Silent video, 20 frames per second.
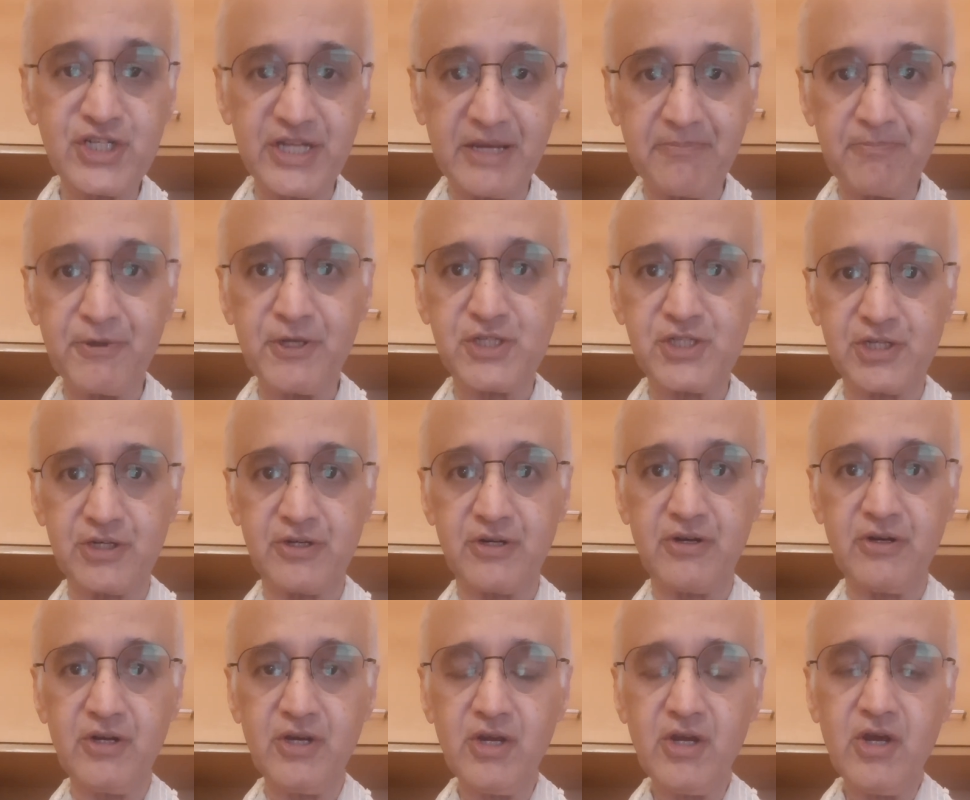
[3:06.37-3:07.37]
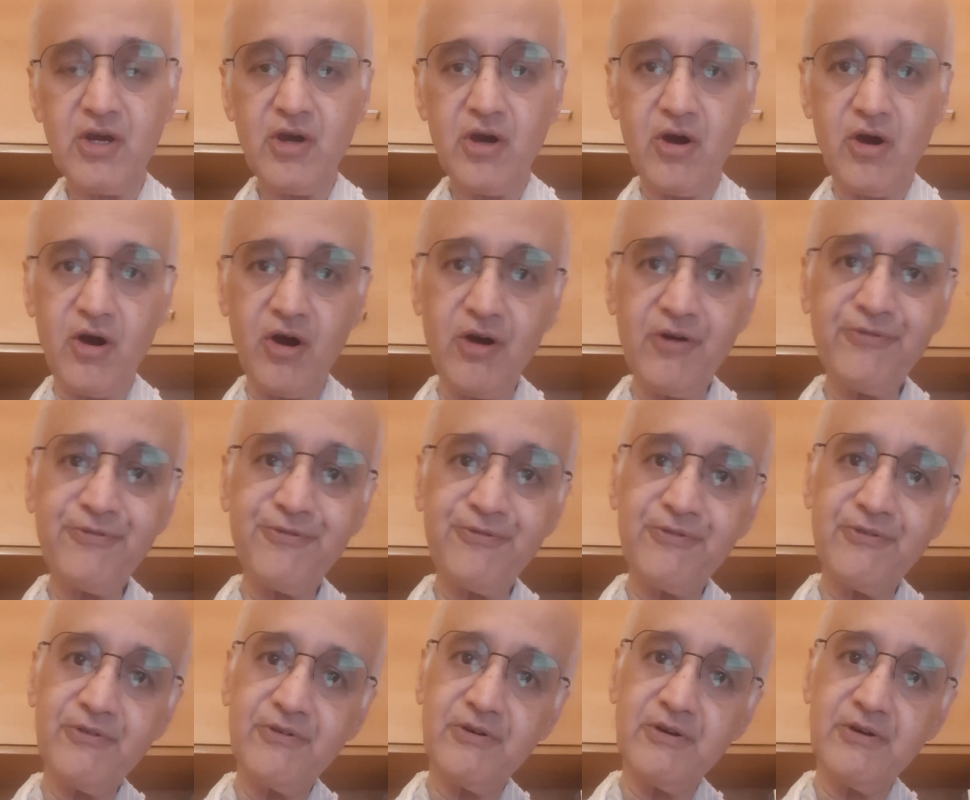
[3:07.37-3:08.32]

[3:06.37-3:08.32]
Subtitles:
temperature of